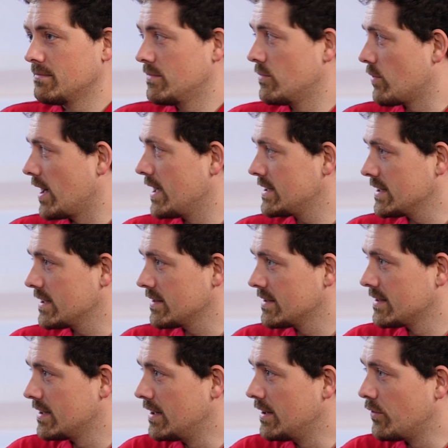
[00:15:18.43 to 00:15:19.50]
rising
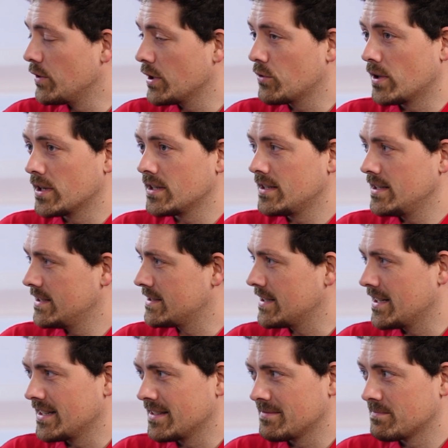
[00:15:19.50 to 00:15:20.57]
delivery quantities
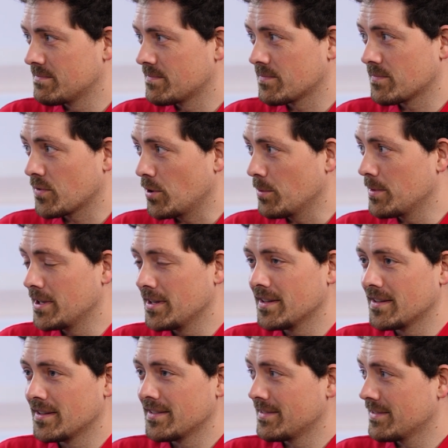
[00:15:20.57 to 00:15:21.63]
and probably
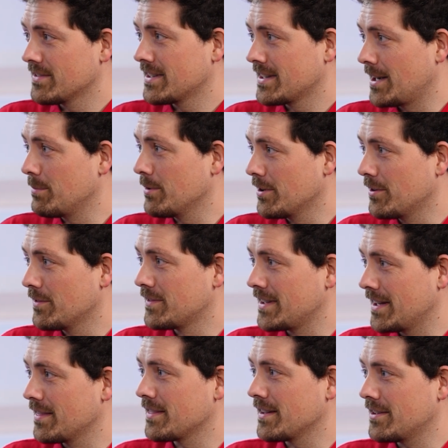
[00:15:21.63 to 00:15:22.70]
a couple of
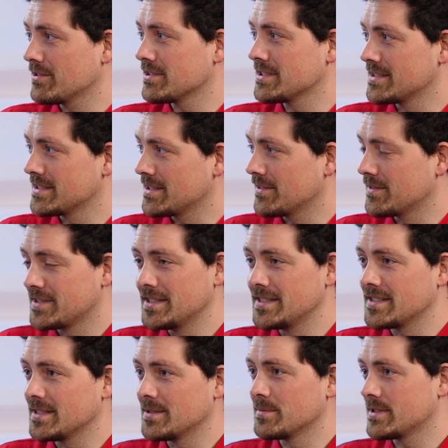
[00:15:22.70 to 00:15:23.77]
10,000 of
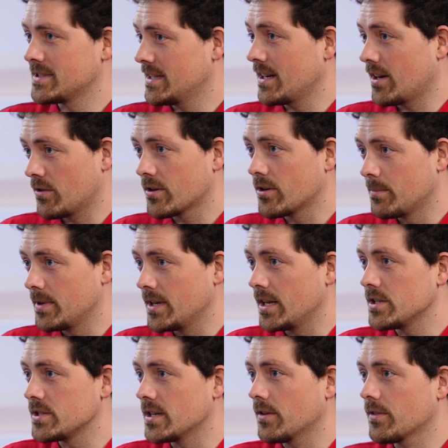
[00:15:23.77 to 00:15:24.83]
systems in our
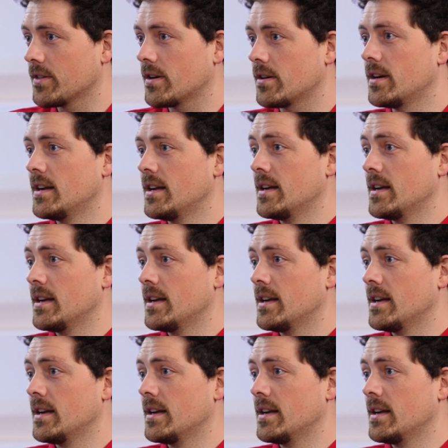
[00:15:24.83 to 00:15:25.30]
combination out there,